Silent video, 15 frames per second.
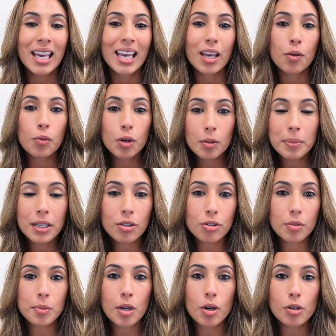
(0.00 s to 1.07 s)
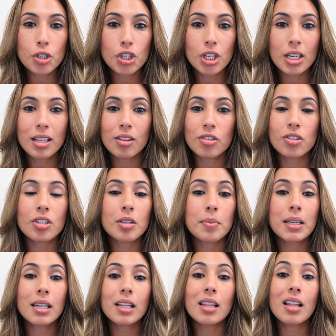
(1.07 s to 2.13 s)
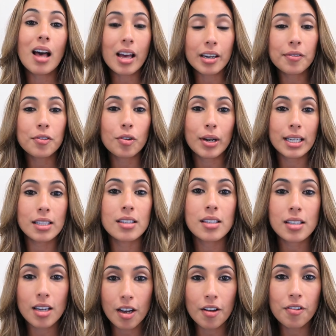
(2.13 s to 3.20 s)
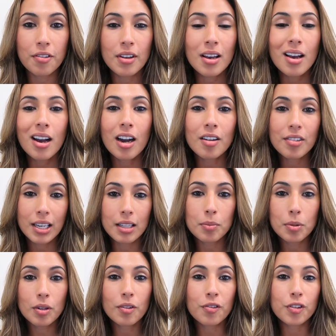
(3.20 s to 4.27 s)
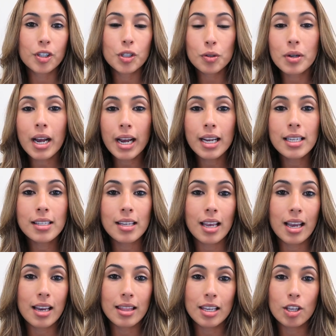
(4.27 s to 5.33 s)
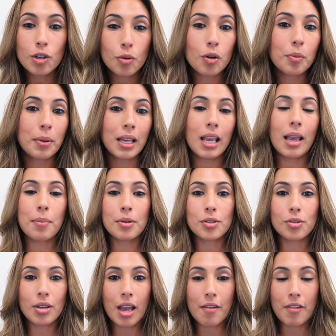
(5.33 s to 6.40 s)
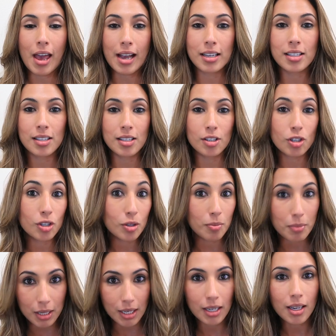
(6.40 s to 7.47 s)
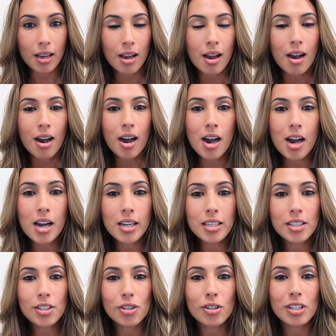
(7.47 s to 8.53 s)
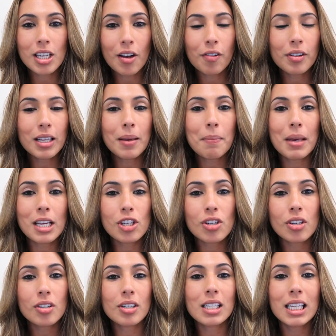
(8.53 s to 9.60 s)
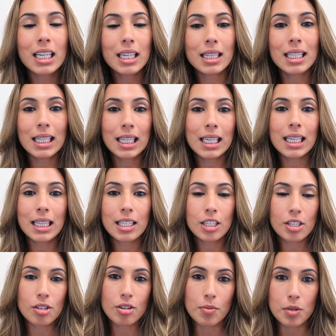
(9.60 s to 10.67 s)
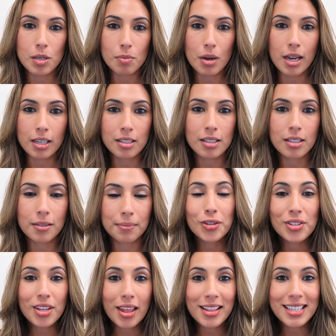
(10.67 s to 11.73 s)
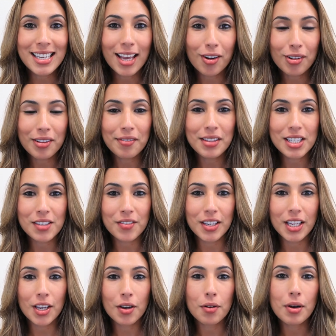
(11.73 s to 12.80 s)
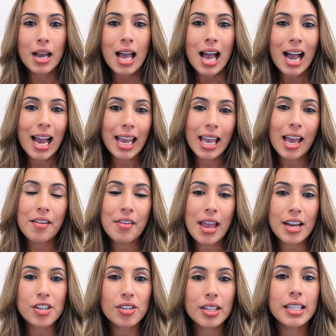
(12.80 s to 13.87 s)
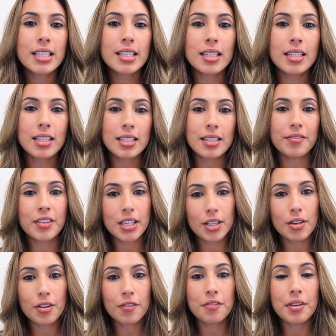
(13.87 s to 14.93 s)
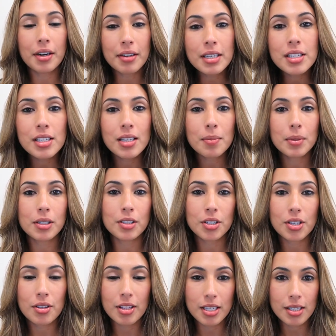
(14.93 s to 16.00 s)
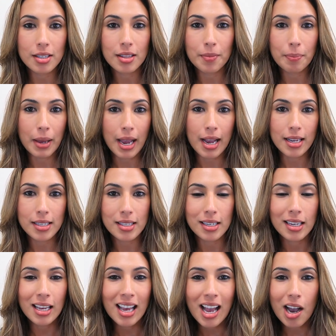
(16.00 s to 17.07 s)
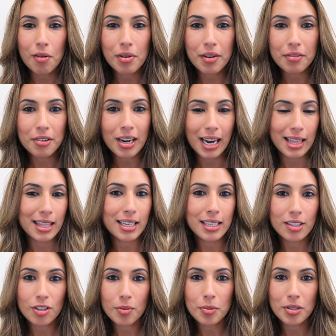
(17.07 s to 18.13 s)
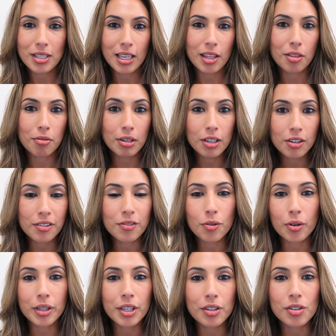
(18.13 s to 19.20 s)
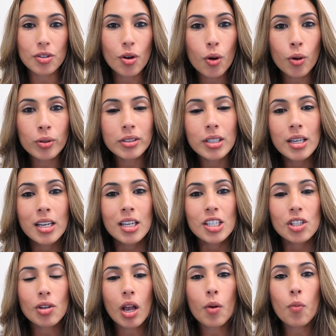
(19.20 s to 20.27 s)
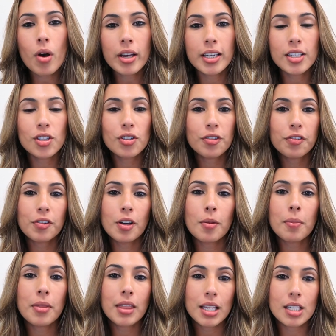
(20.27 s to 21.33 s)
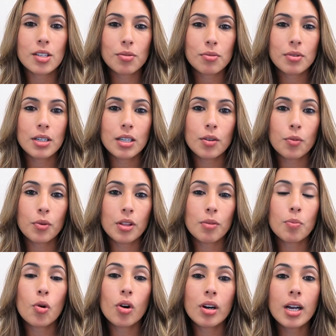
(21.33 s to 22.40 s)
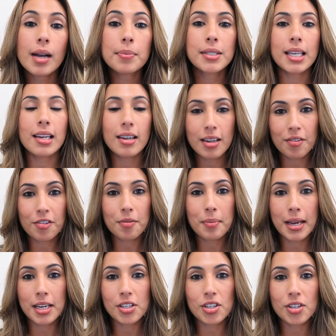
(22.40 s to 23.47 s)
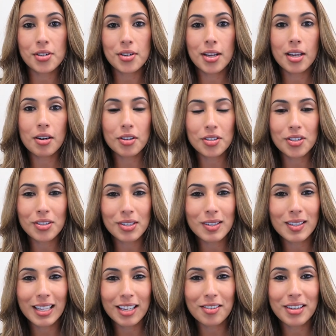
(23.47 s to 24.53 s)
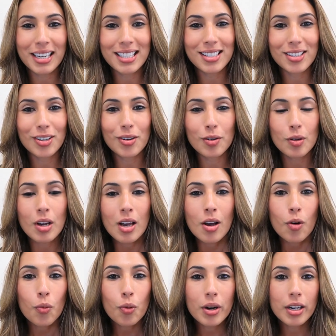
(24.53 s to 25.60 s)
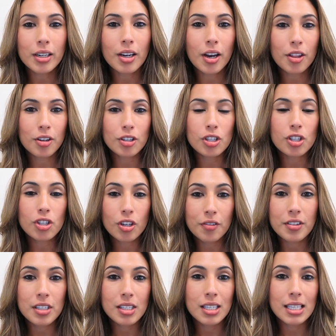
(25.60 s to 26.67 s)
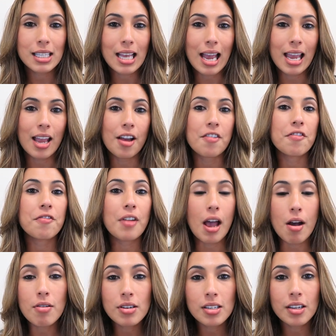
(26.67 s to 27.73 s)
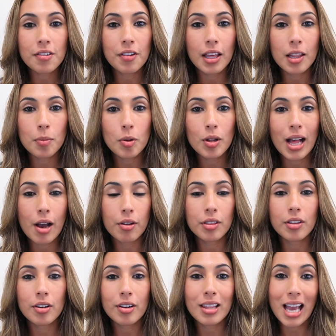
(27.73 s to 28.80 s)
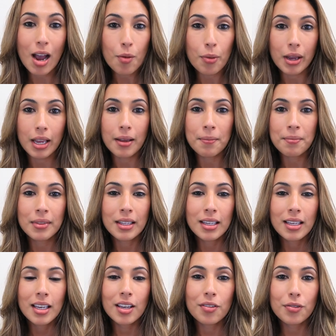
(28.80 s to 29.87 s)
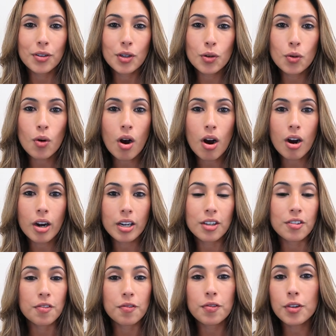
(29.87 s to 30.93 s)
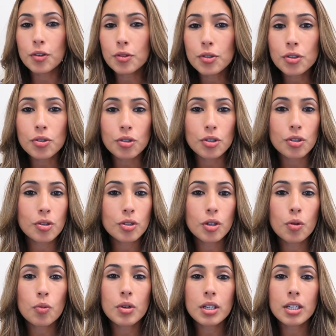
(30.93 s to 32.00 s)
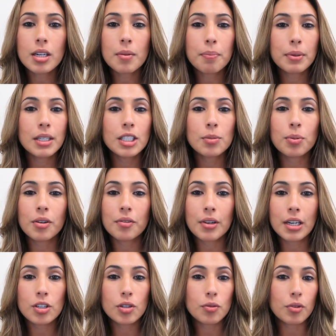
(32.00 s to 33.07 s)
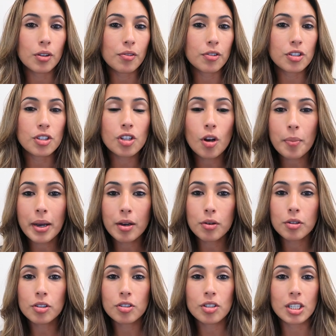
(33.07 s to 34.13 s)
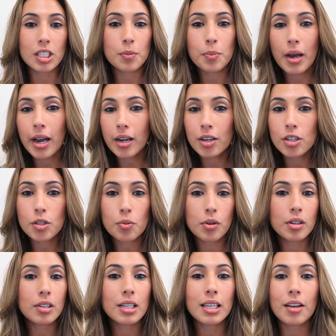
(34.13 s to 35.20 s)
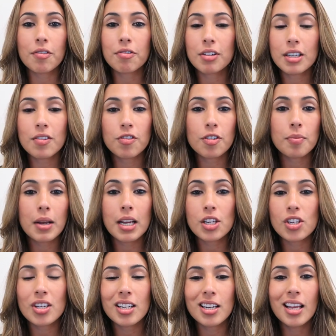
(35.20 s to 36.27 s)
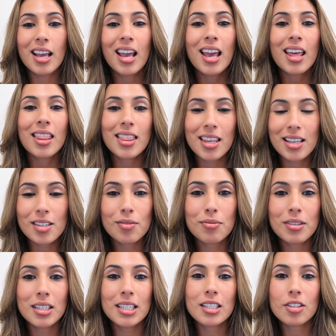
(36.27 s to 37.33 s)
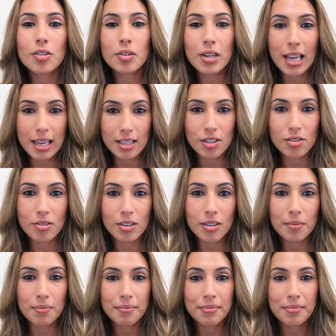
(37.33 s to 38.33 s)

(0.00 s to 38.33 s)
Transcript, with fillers: It will be group coaching. There's going to be a lot of great stuff available for you guys and you will be able to have access to me on so definitely make sure to click on the link in the description box so you saw the title of this video i have actually done a video very similar to this in the past however i think it's almost like three or four years old so i wanted to film this one with more updated information and also to let you guys know what other services i have found available out there that way if you are confused or don't know what companies provide you with for sale by owners, expires, where you can get free information, this one is going to answer it.